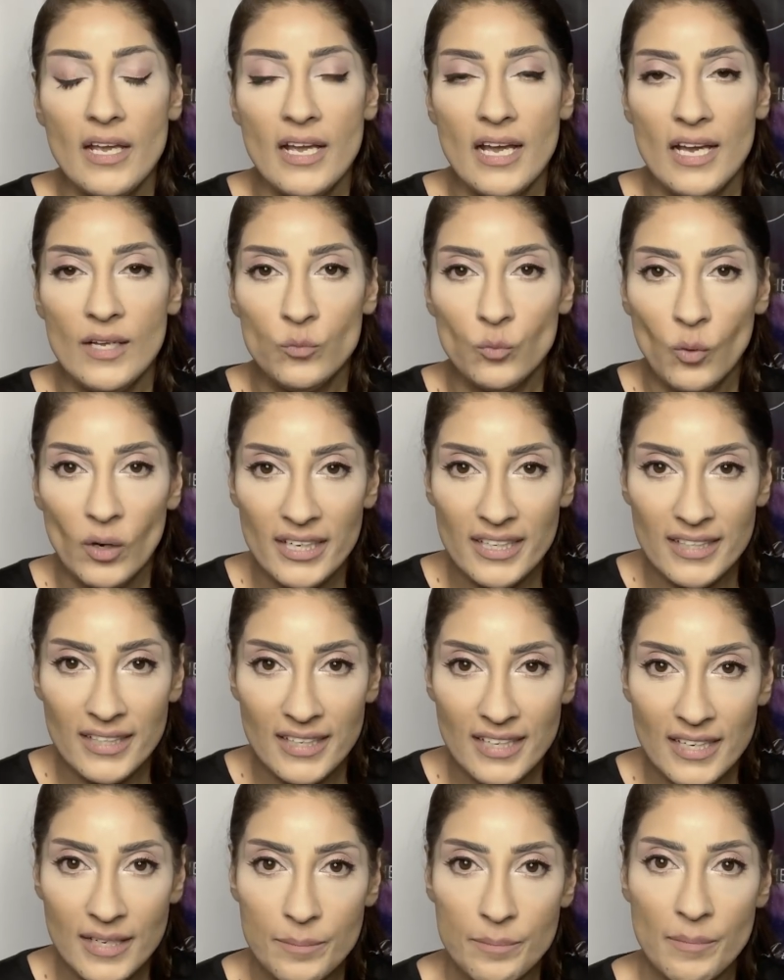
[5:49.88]
And what
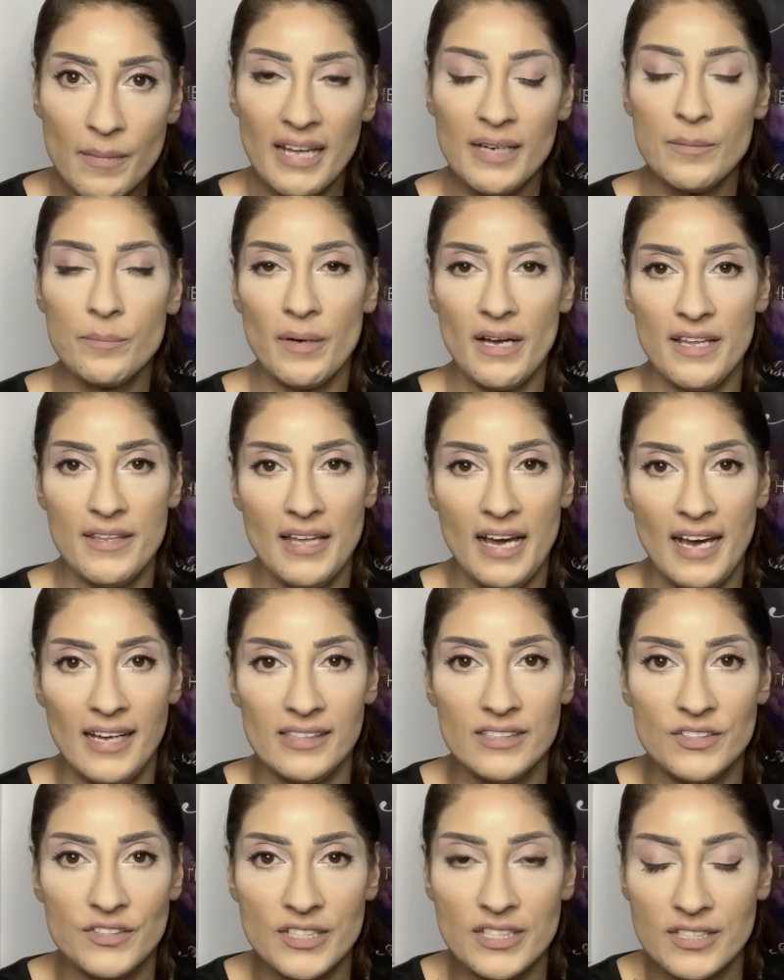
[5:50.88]
he meant by that
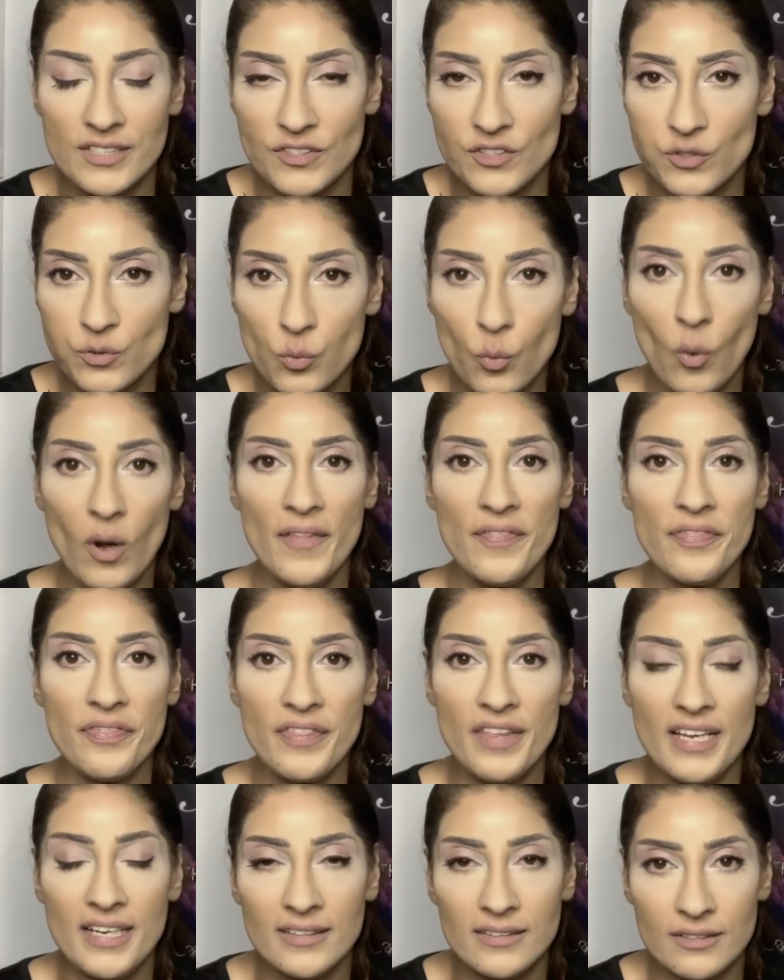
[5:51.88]
is it's one
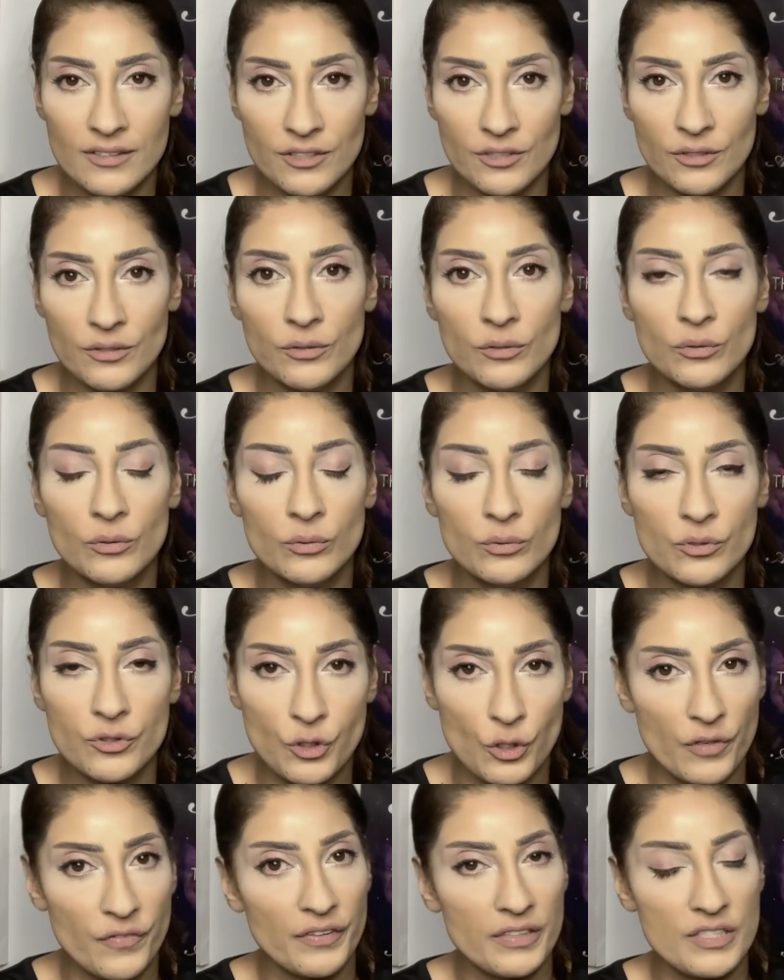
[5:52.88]
thing to
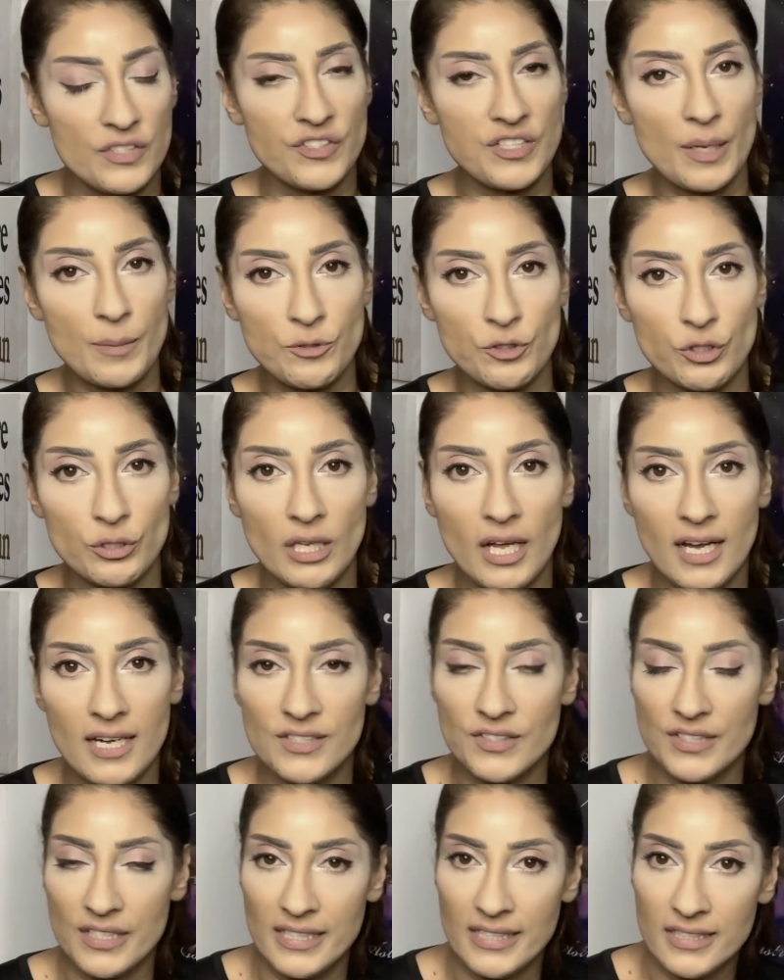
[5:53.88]
sort of
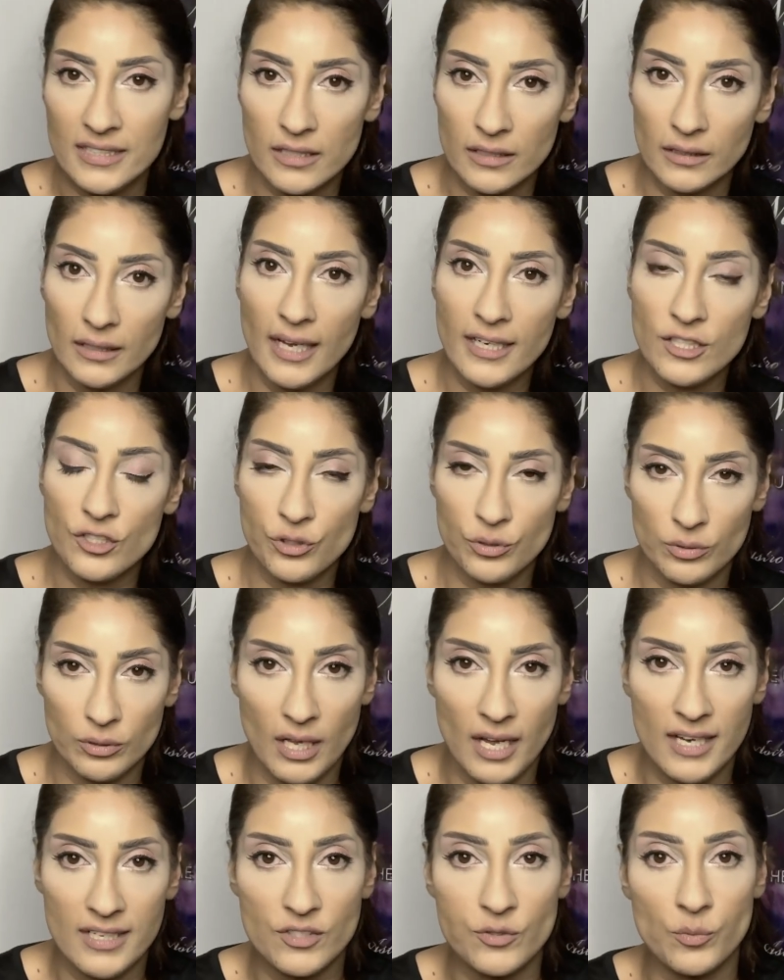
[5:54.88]
conceptualize and
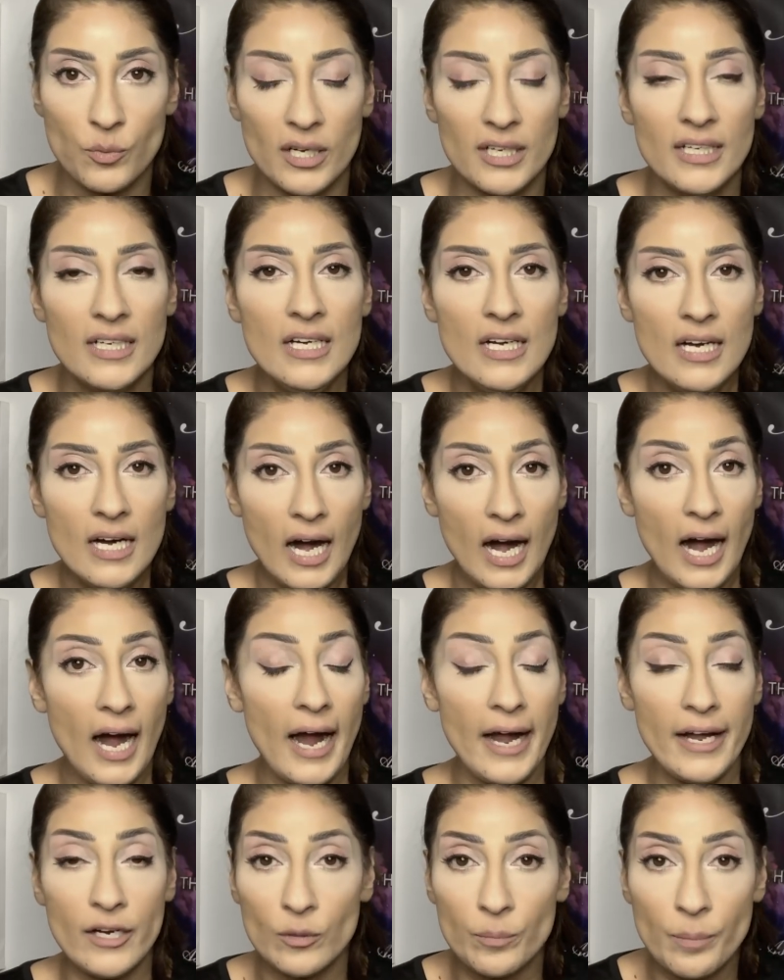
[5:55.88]
intellectualize what a
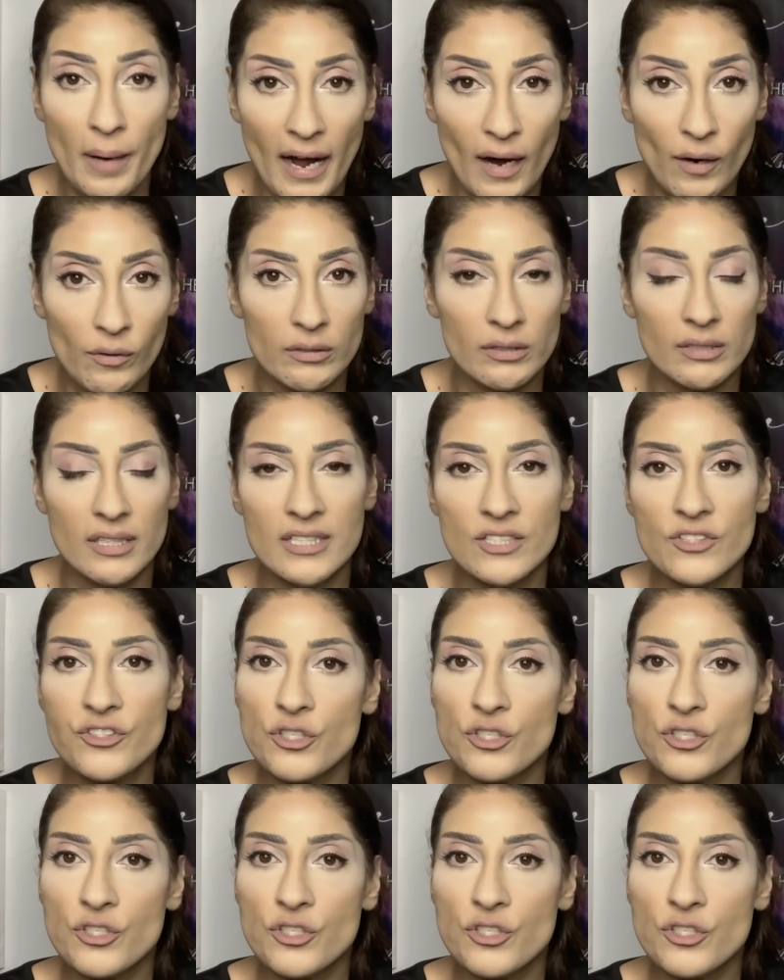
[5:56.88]
higher power is